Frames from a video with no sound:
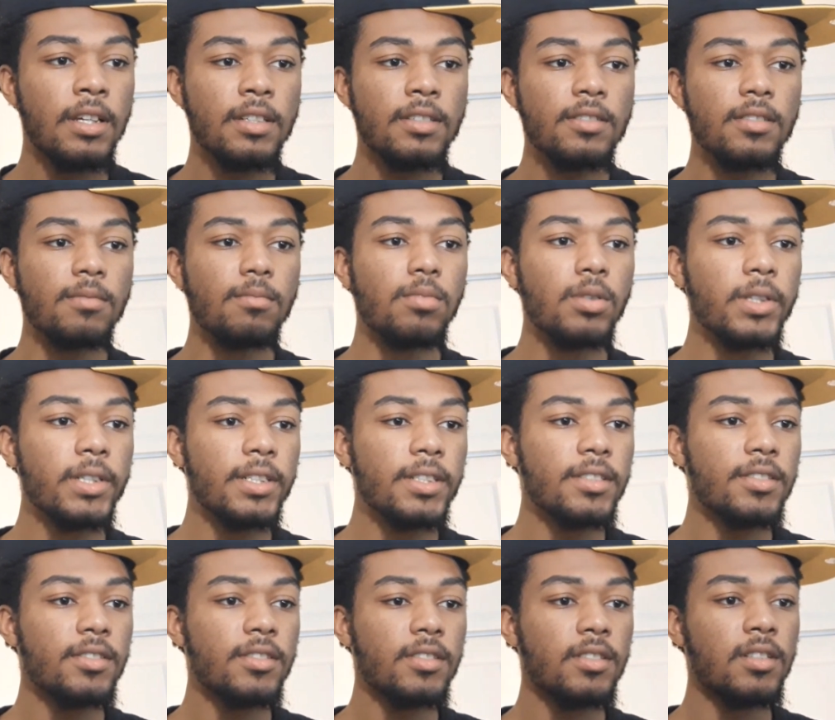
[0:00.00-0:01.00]
the
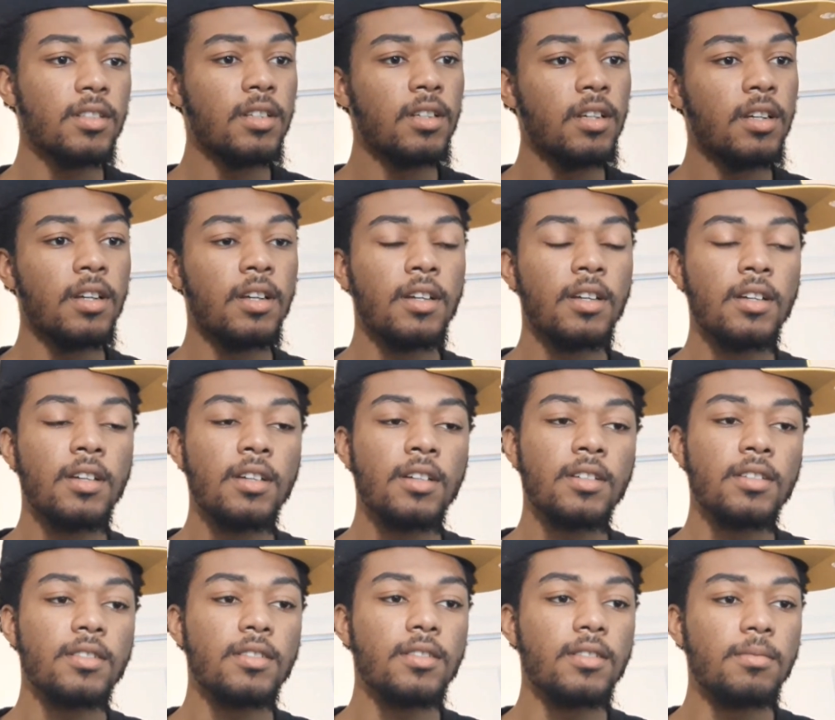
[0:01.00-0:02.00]
British,
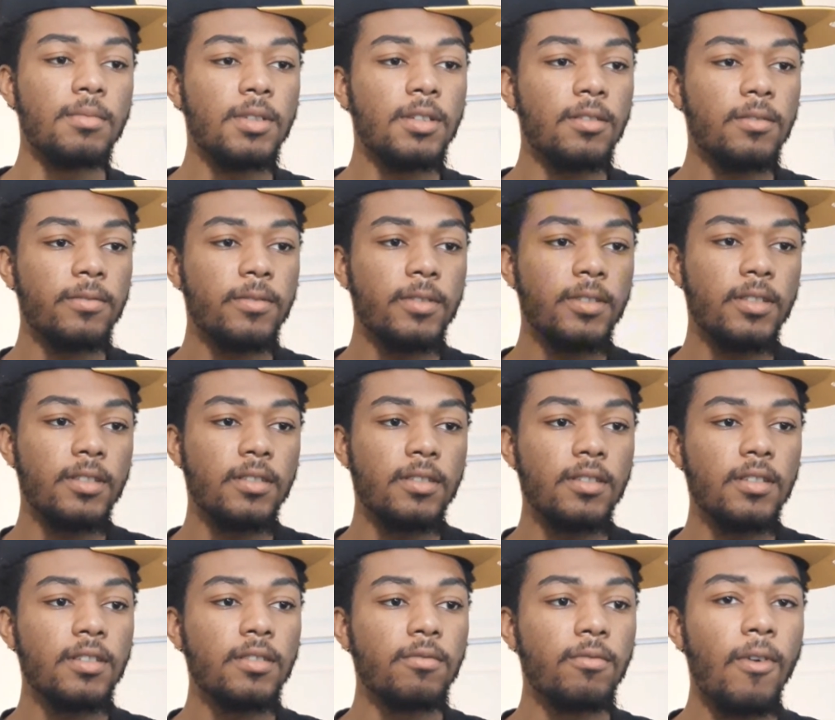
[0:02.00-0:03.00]
the motherfucking
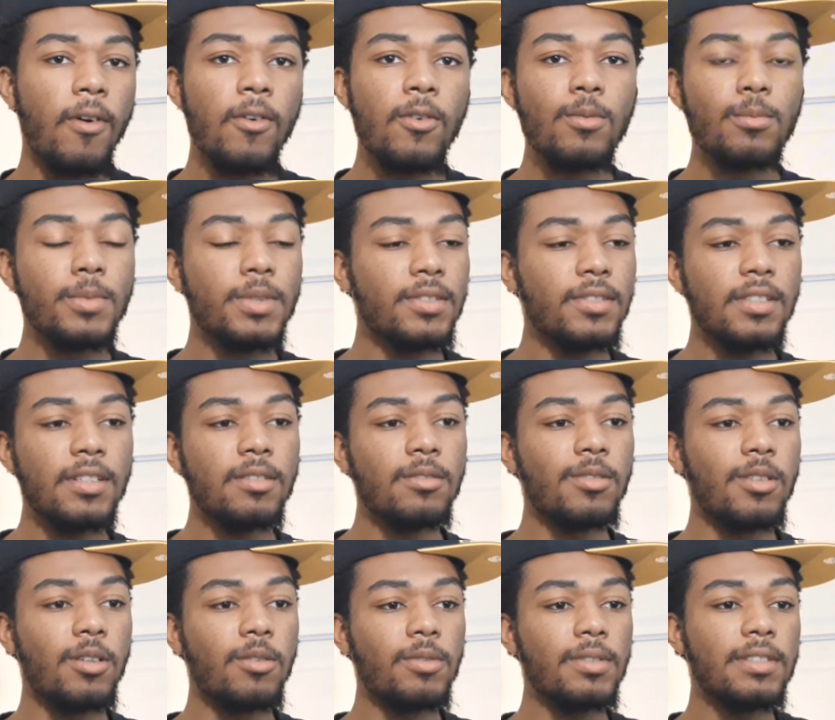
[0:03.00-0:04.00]
Romans. They don't
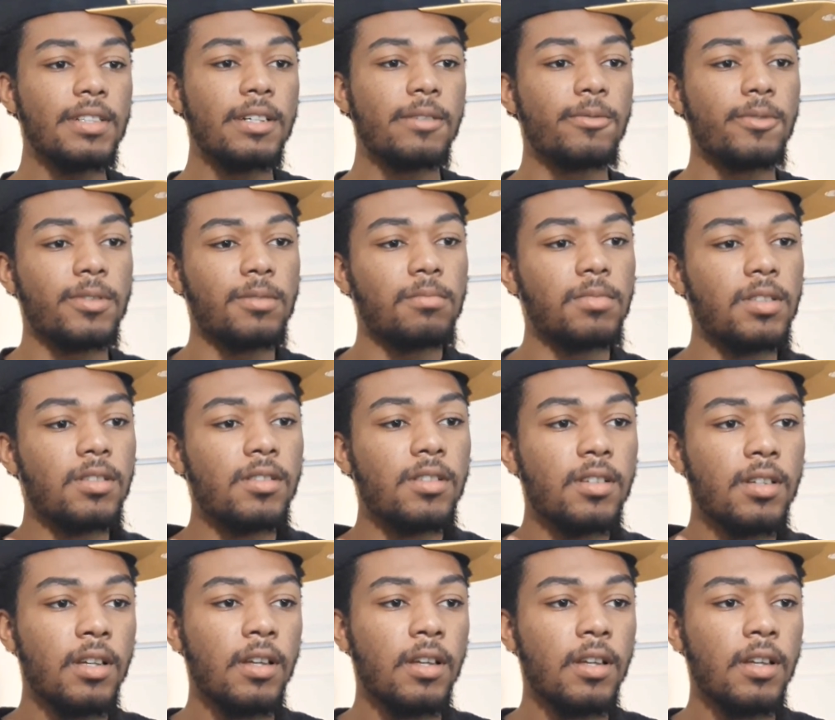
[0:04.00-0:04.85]
know what they want to be.